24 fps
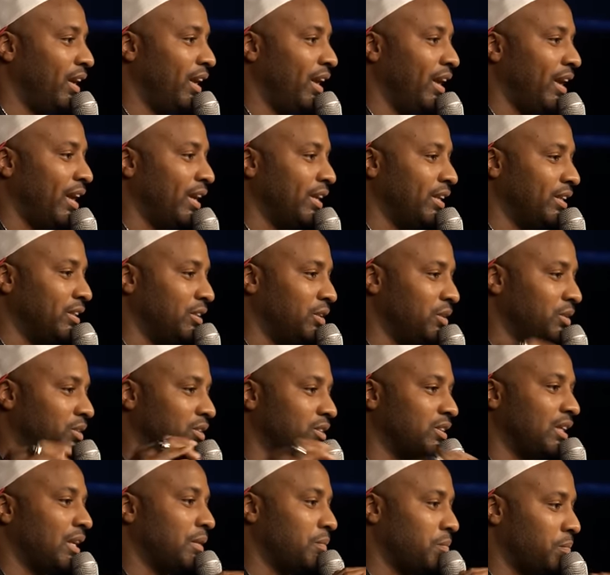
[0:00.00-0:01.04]
And he
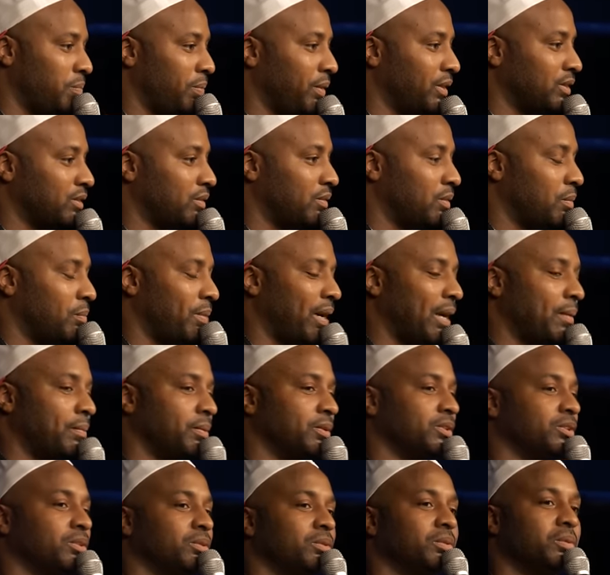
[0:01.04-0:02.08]
uses that piece of the
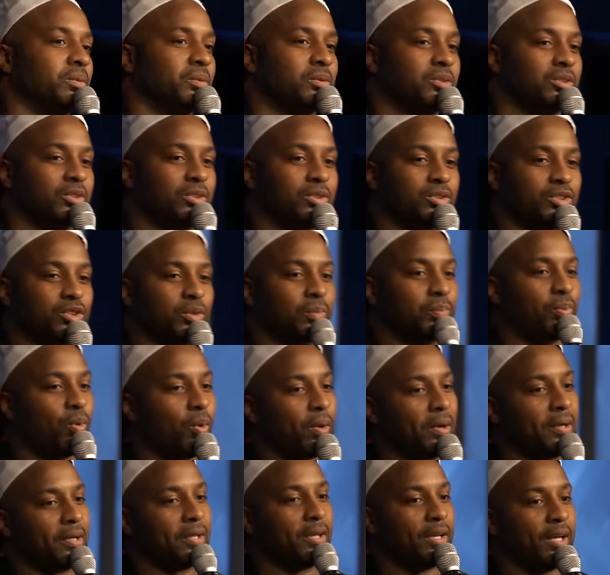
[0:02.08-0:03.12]
Bible to to
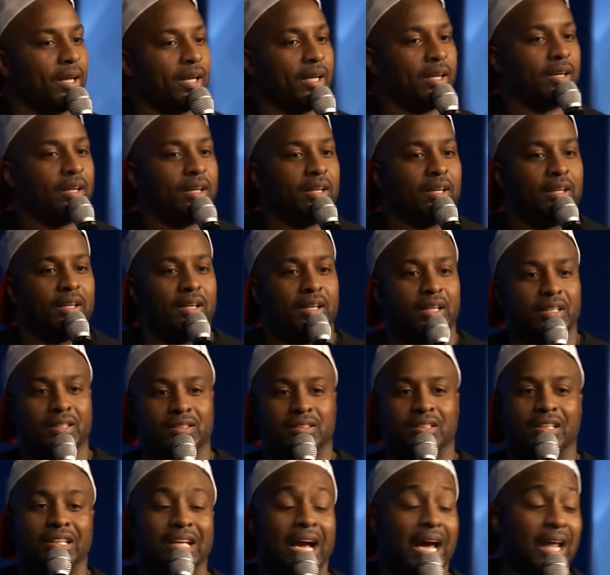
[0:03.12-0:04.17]
support
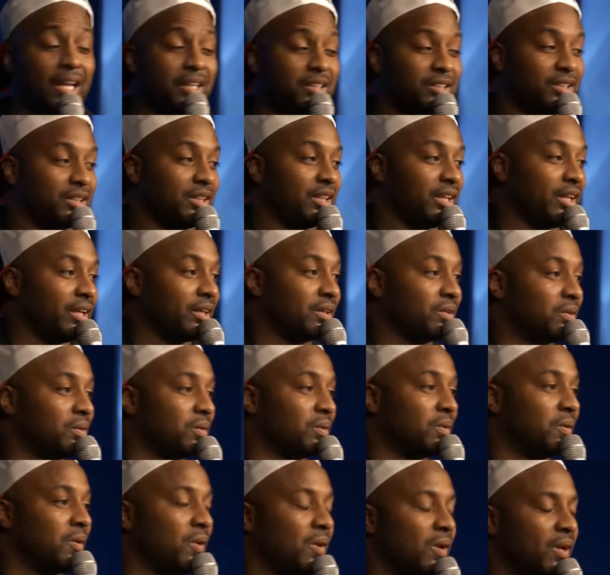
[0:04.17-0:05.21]
his theology there.
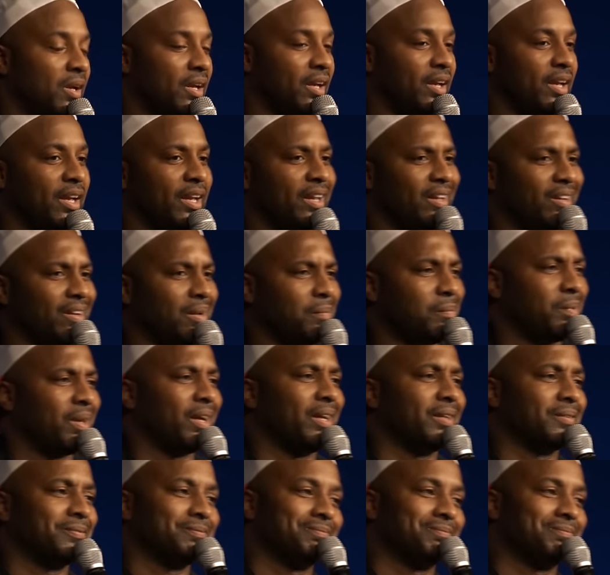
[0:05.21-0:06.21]
And I'm like,